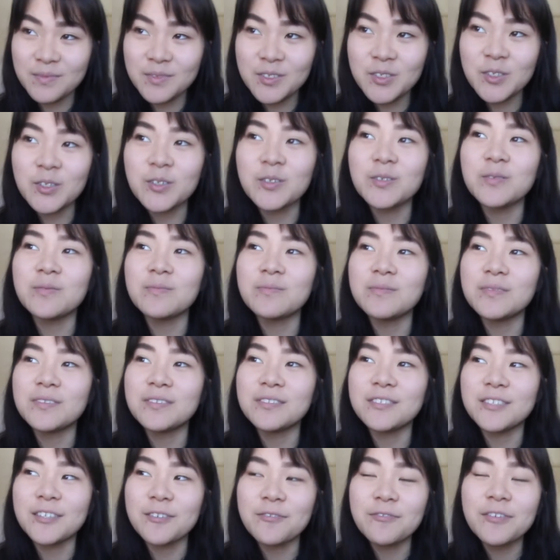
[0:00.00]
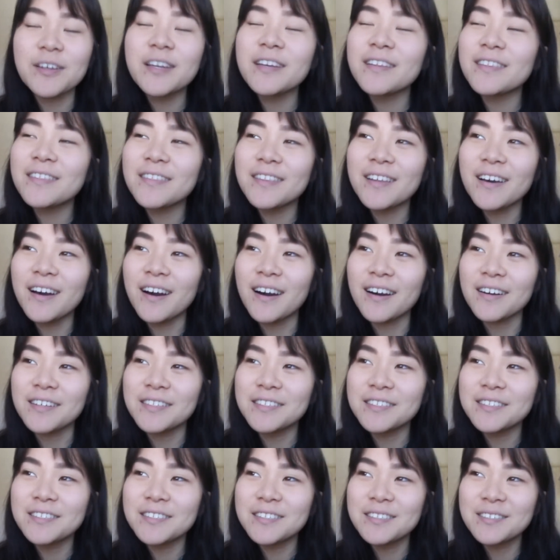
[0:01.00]
To defeat the
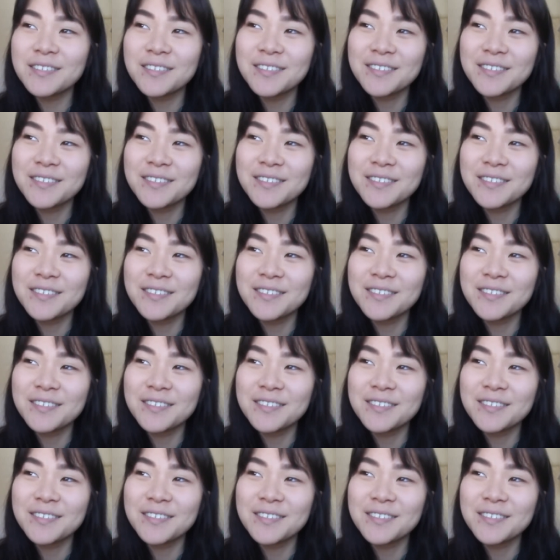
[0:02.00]
Hans.